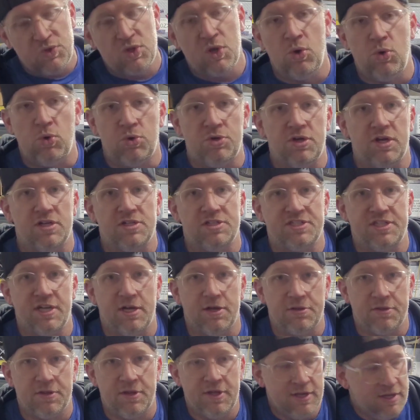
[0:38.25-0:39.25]
or Dodge
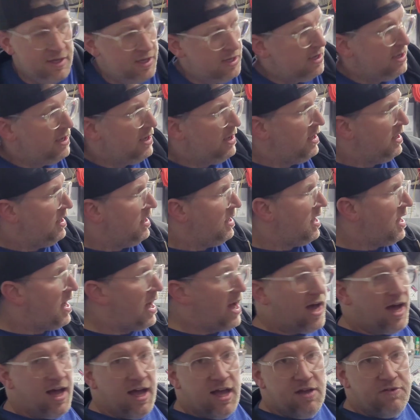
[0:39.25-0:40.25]
Stealth.
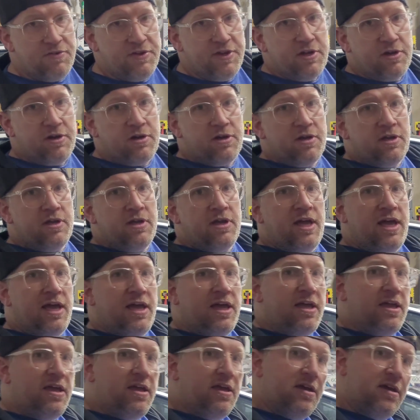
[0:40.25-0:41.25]
I have here
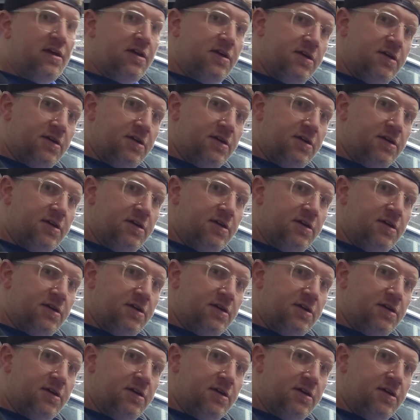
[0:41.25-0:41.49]
a